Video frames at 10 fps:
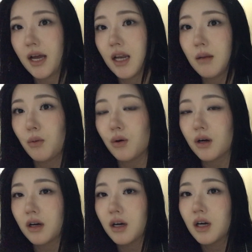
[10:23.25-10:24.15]

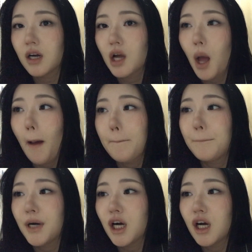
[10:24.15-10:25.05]
anymore,
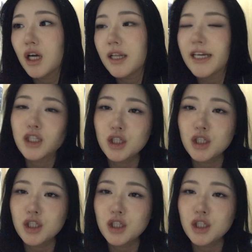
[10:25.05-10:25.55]
but, like,